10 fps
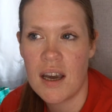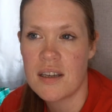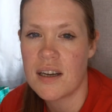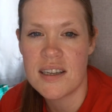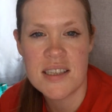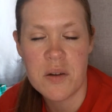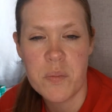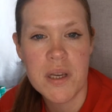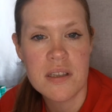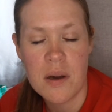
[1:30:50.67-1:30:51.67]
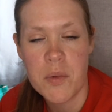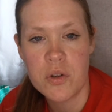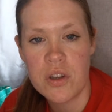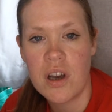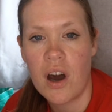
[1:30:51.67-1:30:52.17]
Like I said, because I'm
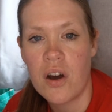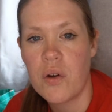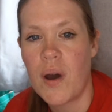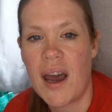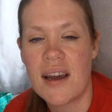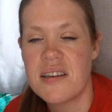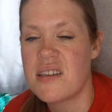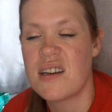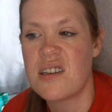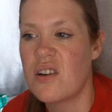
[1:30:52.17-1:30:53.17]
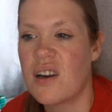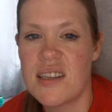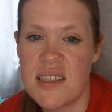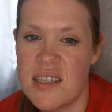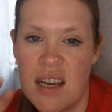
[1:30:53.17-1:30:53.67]
on the go and I don't like
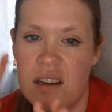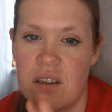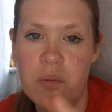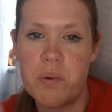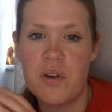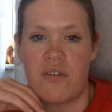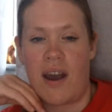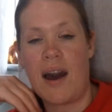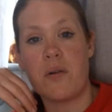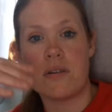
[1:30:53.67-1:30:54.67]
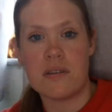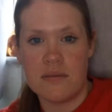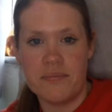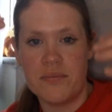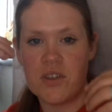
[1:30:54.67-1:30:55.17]
sitting down at the computer for hours.
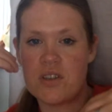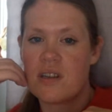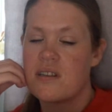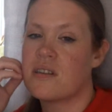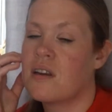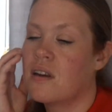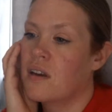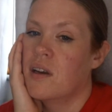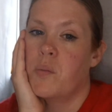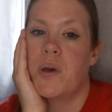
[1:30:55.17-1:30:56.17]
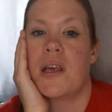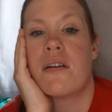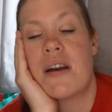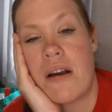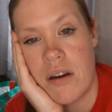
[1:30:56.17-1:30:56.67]
She says, being here
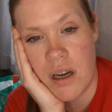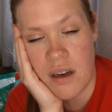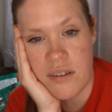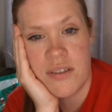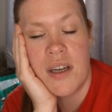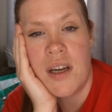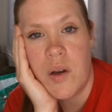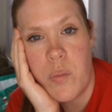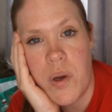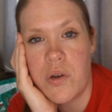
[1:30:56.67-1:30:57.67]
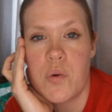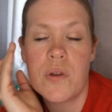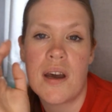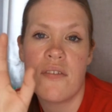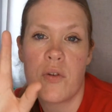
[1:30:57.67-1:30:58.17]
an hour and a half, putting all
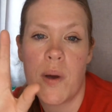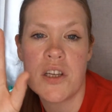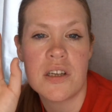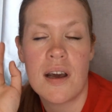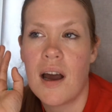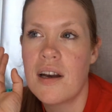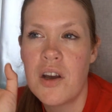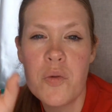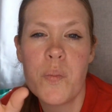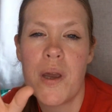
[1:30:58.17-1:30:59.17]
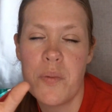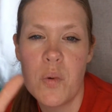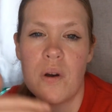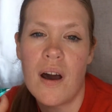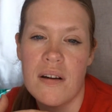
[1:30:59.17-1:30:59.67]
that information. I know
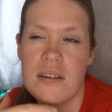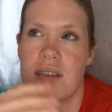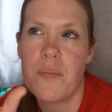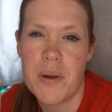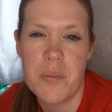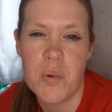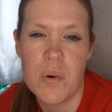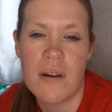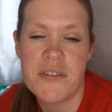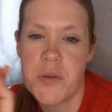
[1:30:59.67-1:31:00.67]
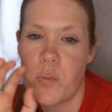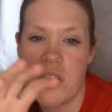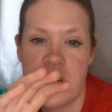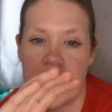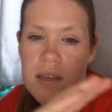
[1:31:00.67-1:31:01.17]
some people love
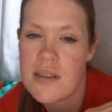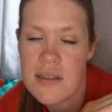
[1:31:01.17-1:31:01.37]
spreadsheets.